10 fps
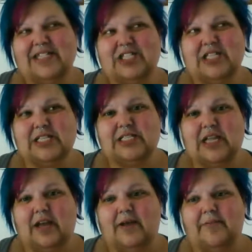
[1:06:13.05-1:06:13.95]
it's
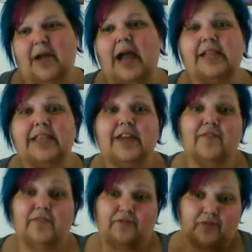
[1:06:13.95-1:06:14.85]
just, I
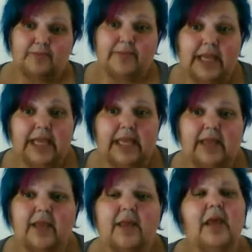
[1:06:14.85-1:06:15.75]
think for
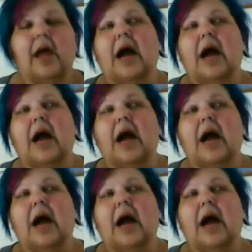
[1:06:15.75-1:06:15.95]
me,